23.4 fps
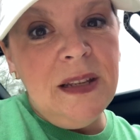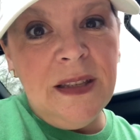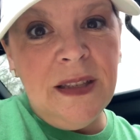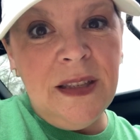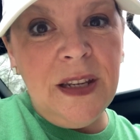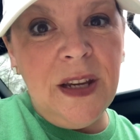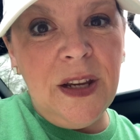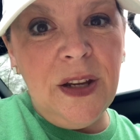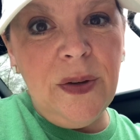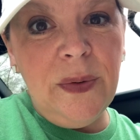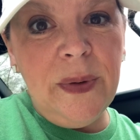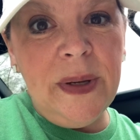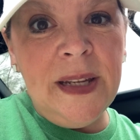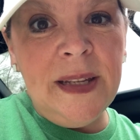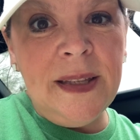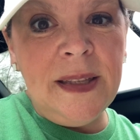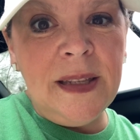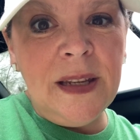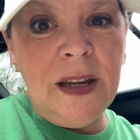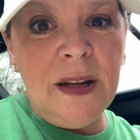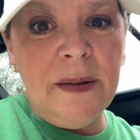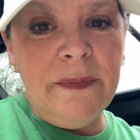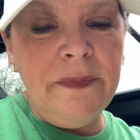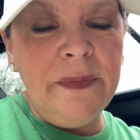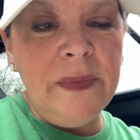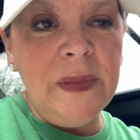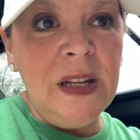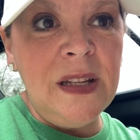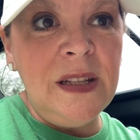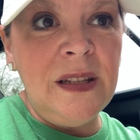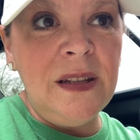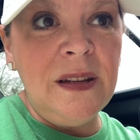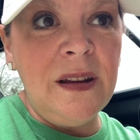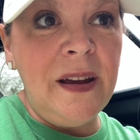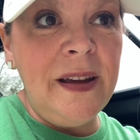So it's um
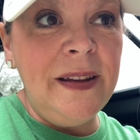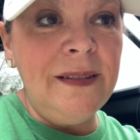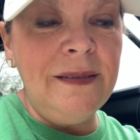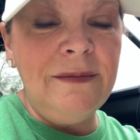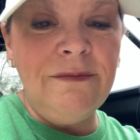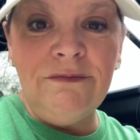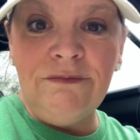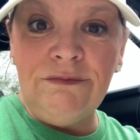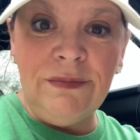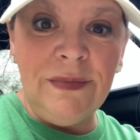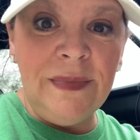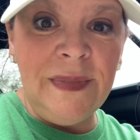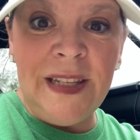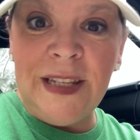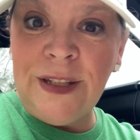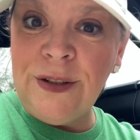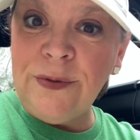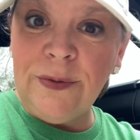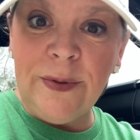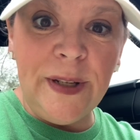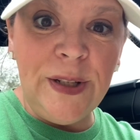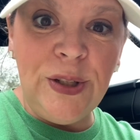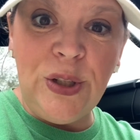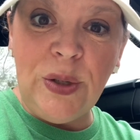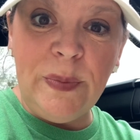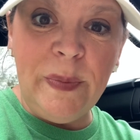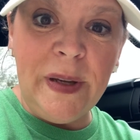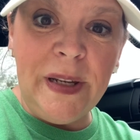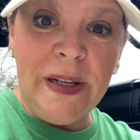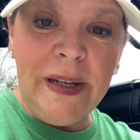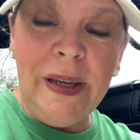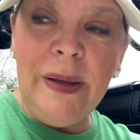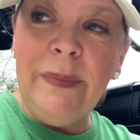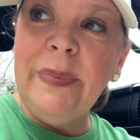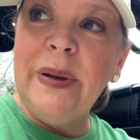it's not getting rich
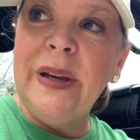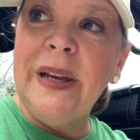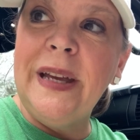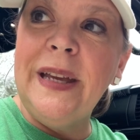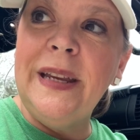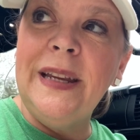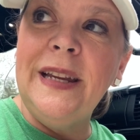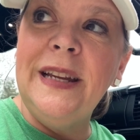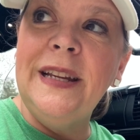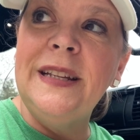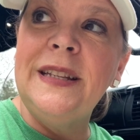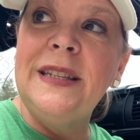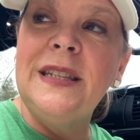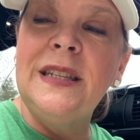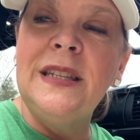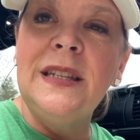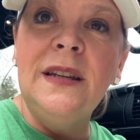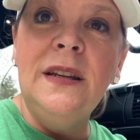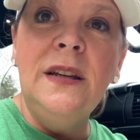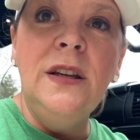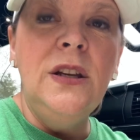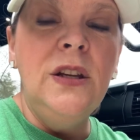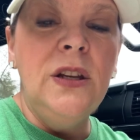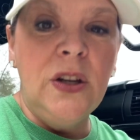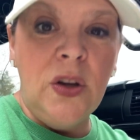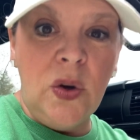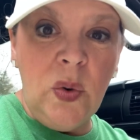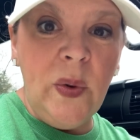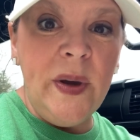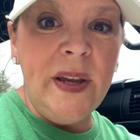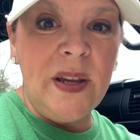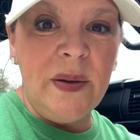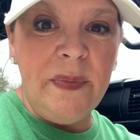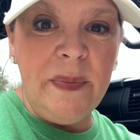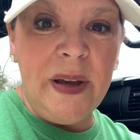money, but it's
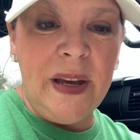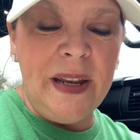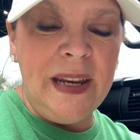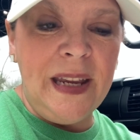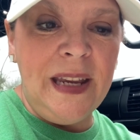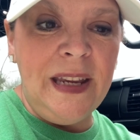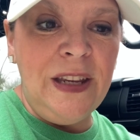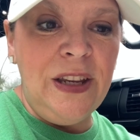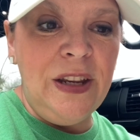quick money.